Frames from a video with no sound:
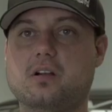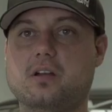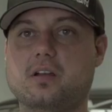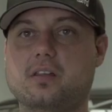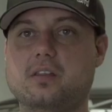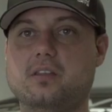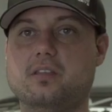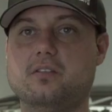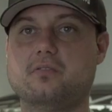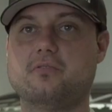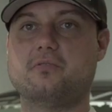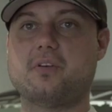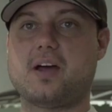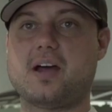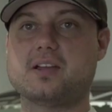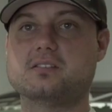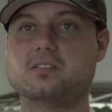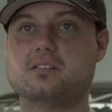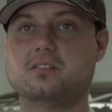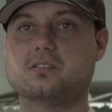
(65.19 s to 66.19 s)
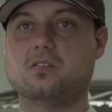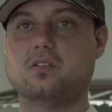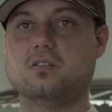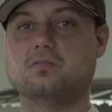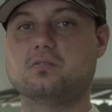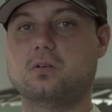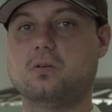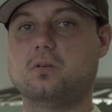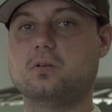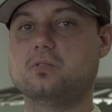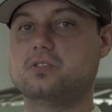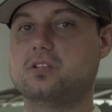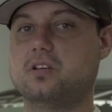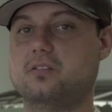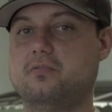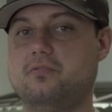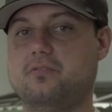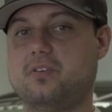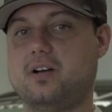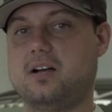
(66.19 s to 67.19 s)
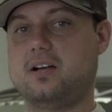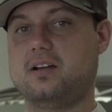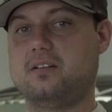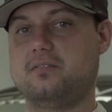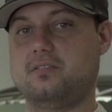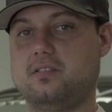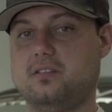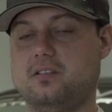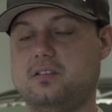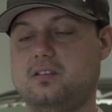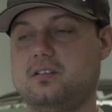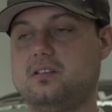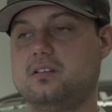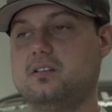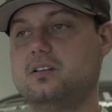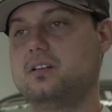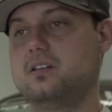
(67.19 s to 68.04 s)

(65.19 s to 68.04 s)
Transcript: and then the fastest overall Gen 5 in the